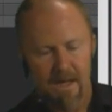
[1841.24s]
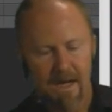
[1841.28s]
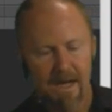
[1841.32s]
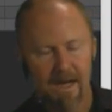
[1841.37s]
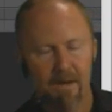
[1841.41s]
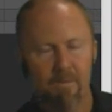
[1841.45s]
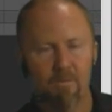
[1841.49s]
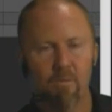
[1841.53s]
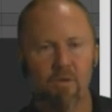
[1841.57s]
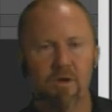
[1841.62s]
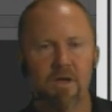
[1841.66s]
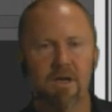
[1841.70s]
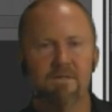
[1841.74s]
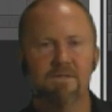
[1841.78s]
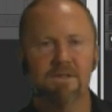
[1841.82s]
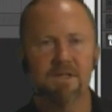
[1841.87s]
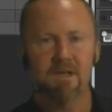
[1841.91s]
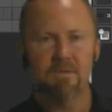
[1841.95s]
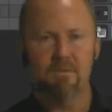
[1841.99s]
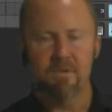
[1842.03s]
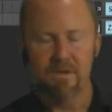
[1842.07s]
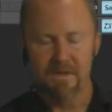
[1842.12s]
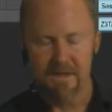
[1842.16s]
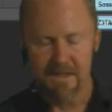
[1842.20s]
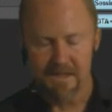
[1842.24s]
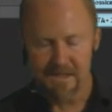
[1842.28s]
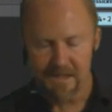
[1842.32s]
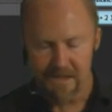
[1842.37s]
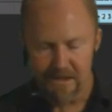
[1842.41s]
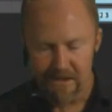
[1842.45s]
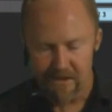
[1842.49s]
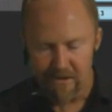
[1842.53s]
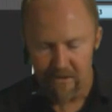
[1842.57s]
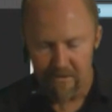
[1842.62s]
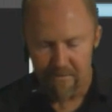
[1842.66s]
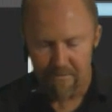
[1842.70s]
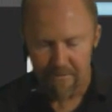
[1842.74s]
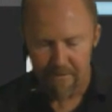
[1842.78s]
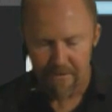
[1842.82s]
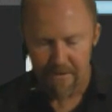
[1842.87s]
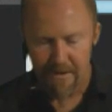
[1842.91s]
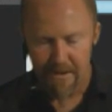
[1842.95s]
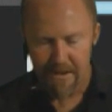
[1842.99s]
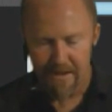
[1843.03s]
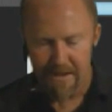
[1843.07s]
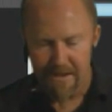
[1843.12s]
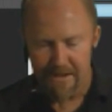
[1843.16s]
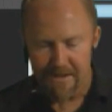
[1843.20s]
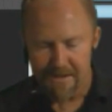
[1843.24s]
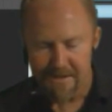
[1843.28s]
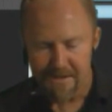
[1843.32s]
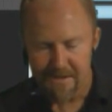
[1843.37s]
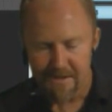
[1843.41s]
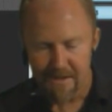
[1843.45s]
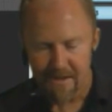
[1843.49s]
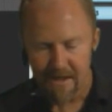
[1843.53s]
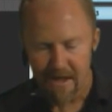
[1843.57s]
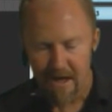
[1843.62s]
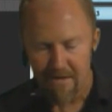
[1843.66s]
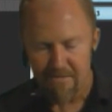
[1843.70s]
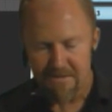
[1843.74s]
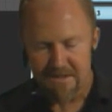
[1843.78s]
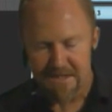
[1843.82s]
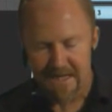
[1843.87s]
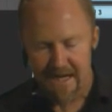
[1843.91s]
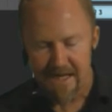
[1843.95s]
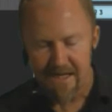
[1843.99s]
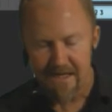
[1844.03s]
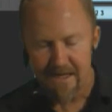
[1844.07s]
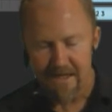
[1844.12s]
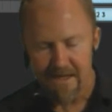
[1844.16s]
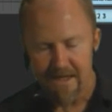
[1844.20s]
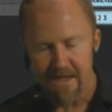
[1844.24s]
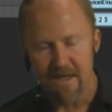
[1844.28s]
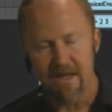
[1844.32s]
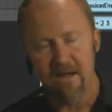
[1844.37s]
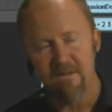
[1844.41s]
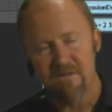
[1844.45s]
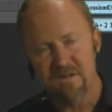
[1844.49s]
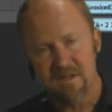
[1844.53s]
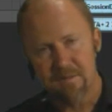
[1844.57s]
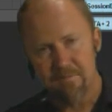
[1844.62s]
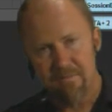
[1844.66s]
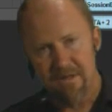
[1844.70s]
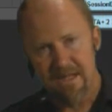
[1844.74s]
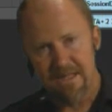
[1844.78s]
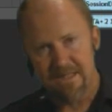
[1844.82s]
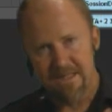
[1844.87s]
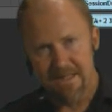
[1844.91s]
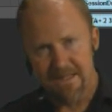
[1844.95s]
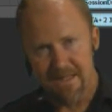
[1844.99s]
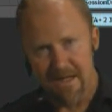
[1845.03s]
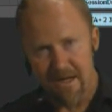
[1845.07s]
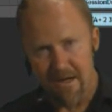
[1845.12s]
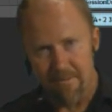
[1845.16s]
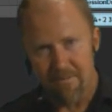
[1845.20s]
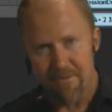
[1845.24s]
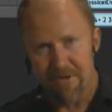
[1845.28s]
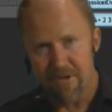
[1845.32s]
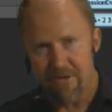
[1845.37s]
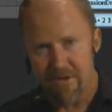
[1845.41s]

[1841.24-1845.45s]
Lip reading: And what I've done with this loop is I've taken it, I've split it up.